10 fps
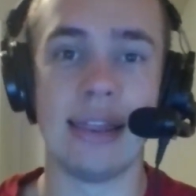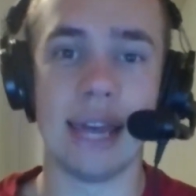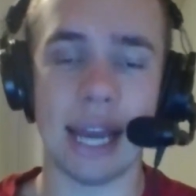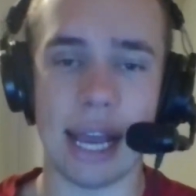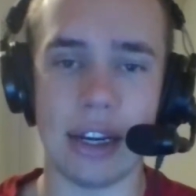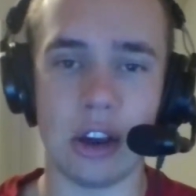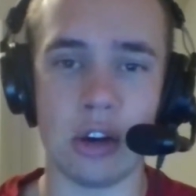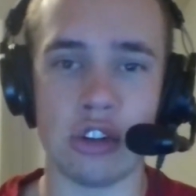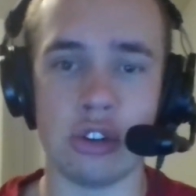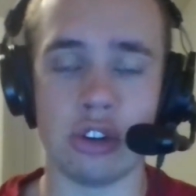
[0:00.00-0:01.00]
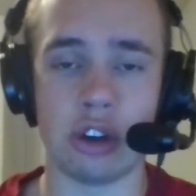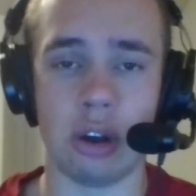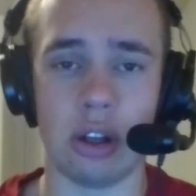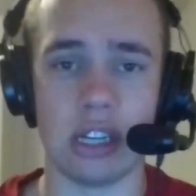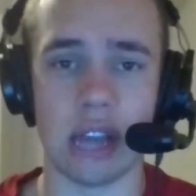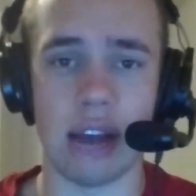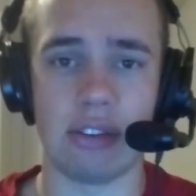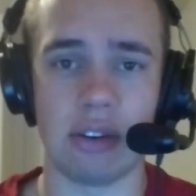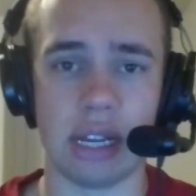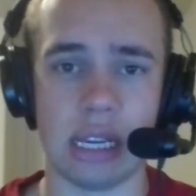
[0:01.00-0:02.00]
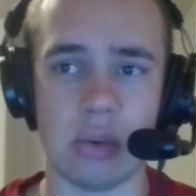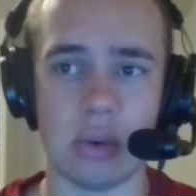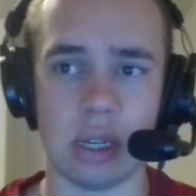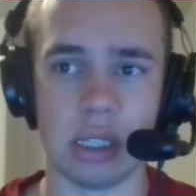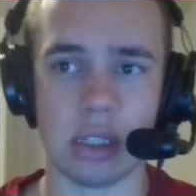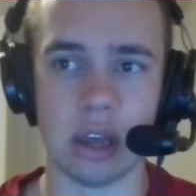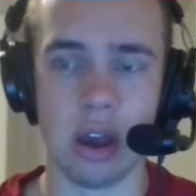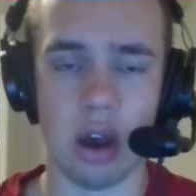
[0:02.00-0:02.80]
then had to go to junior college after he was